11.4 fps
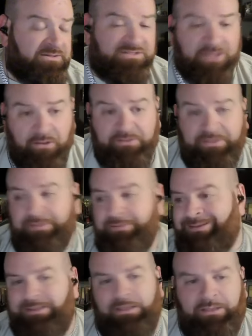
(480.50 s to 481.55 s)
Stulky,
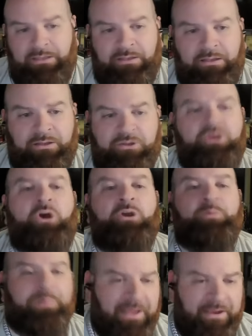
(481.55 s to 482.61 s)
a
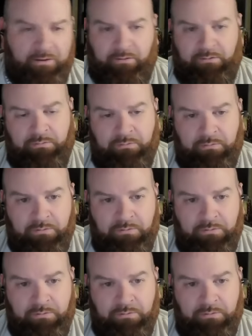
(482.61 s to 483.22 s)
good player.